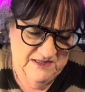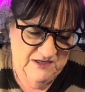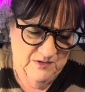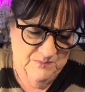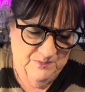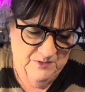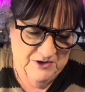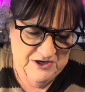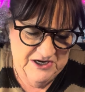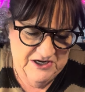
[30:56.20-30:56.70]
they're
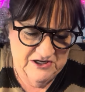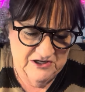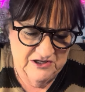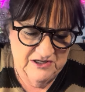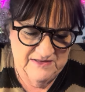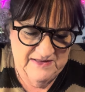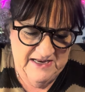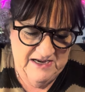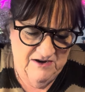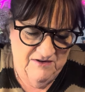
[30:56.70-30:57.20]
pretty
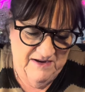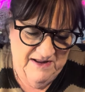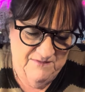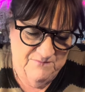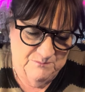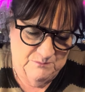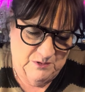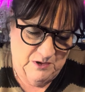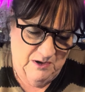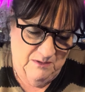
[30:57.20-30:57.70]
good. They don't
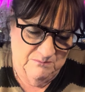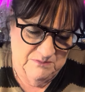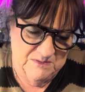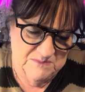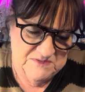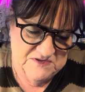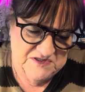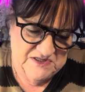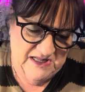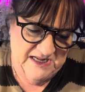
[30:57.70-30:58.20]
have
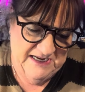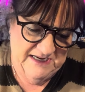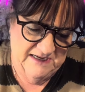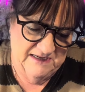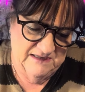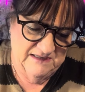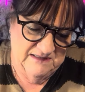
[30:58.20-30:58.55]
problems like